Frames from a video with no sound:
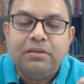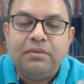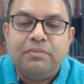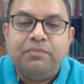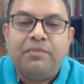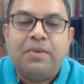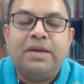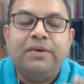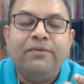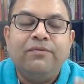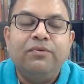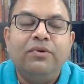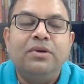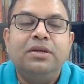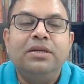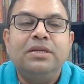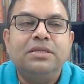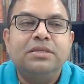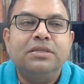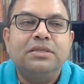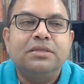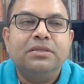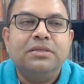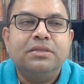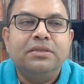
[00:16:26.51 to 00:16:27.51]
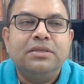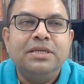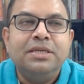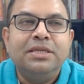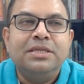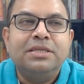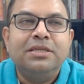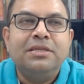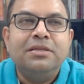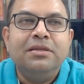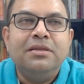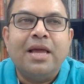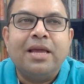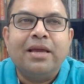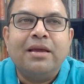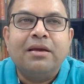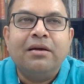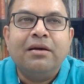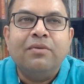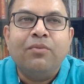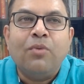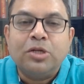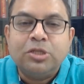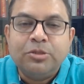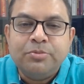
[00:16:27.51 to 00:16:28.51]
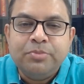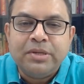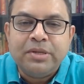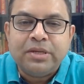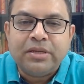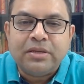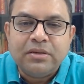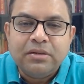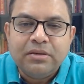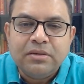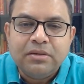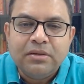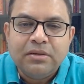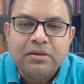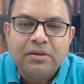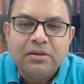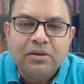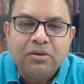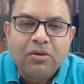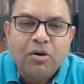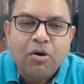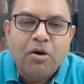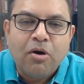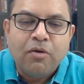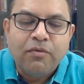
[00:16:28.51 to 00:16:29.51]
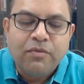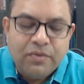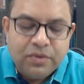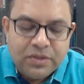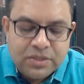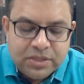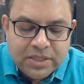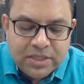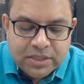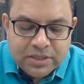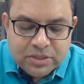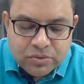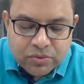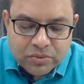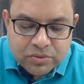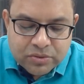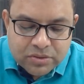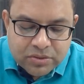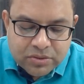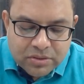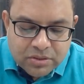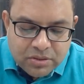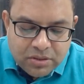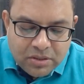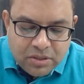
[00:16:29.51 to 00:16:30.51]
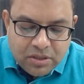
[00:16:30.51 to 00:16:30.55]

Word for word: Mindfulness is like a watchman of our sense doors.